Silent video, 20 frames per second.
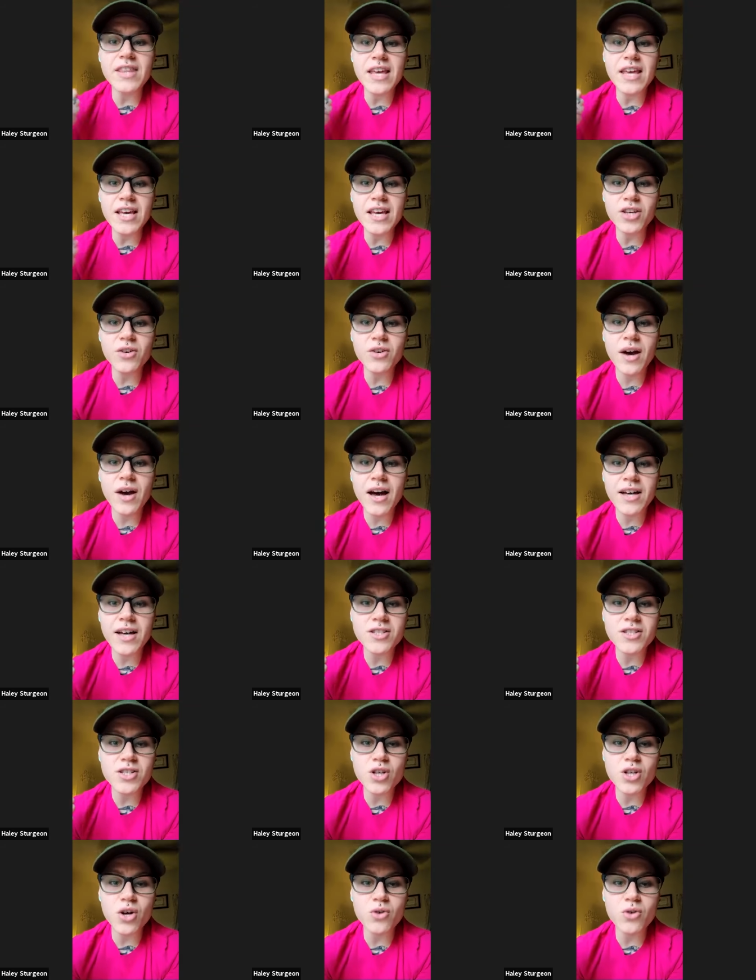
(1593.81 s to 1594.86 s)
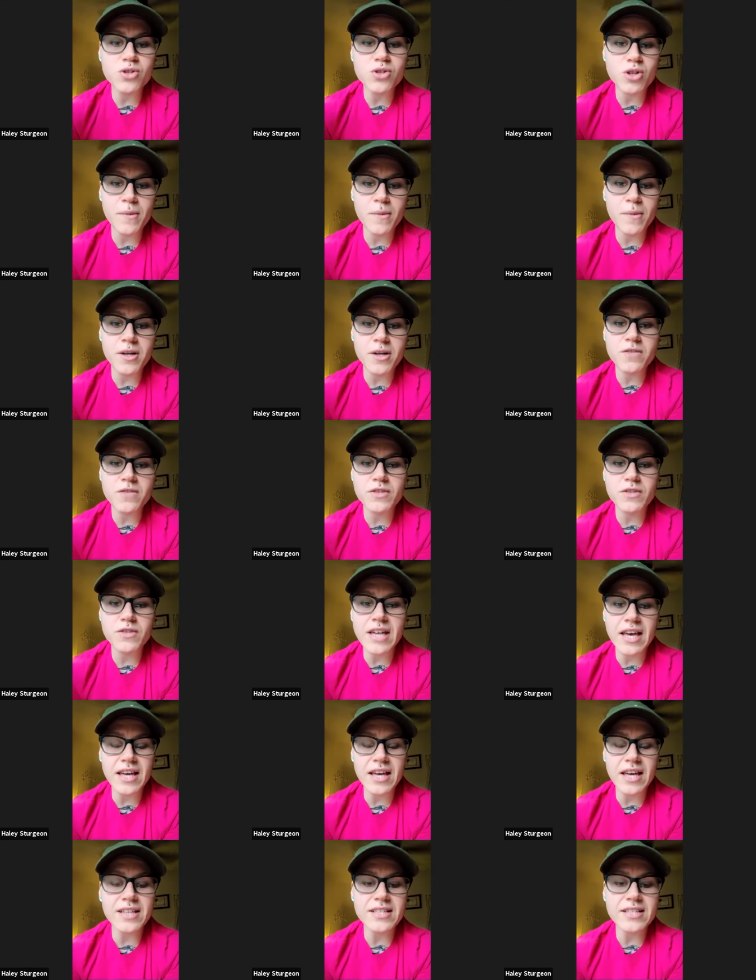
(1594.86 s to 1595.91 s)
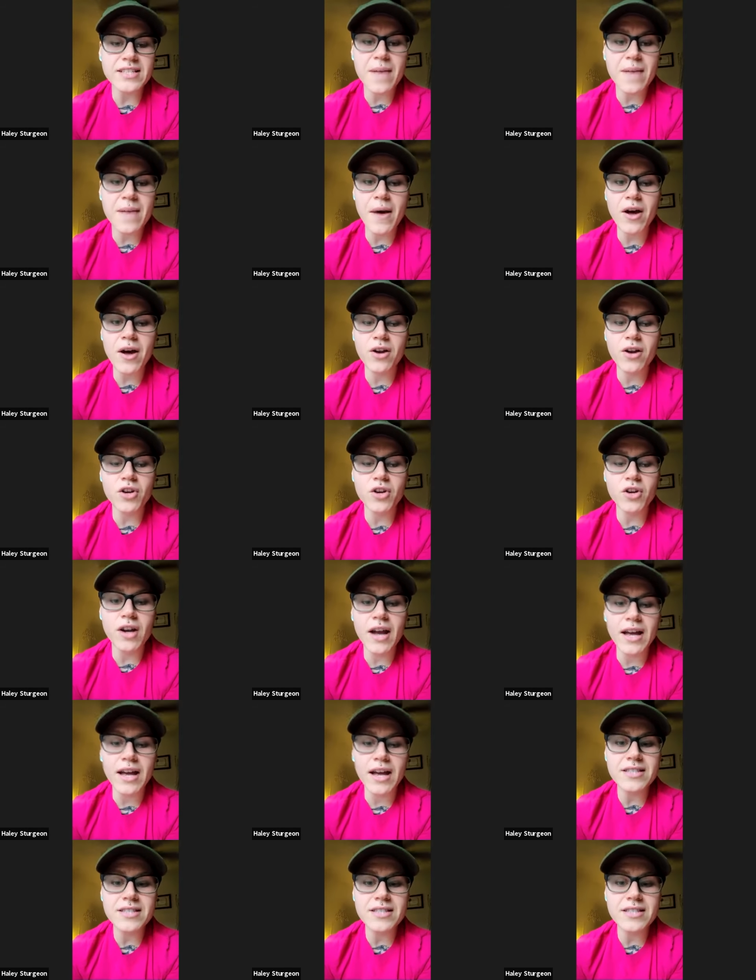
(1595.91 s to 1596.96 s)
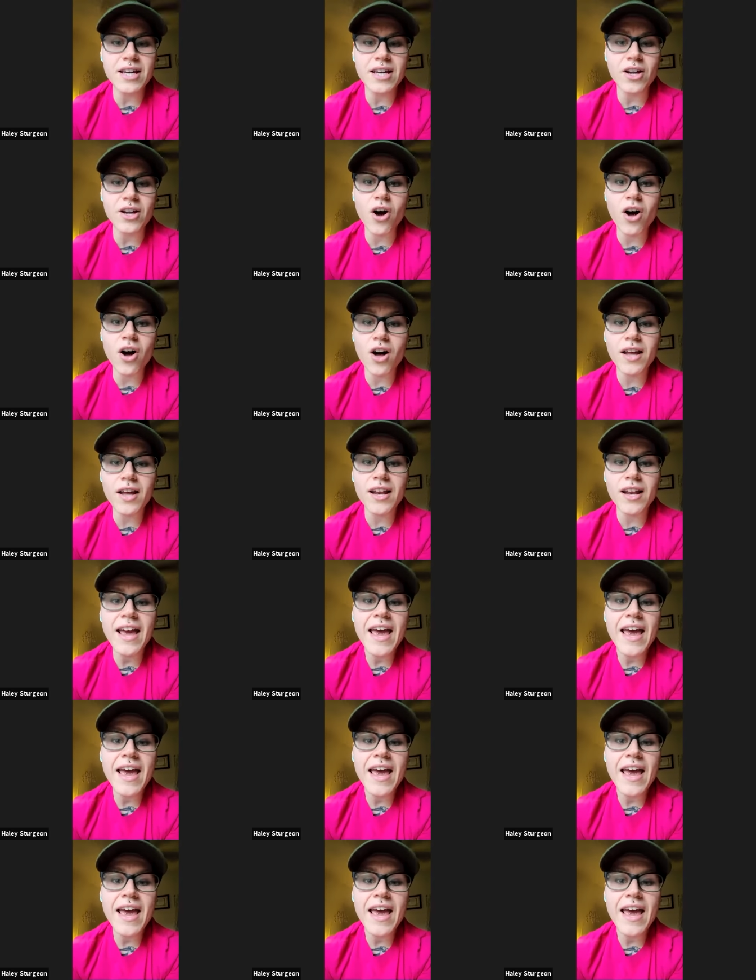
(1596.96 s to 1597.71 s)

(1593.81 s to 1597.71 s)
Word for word: Thank you guys so, so much for taking time out of your night to get on.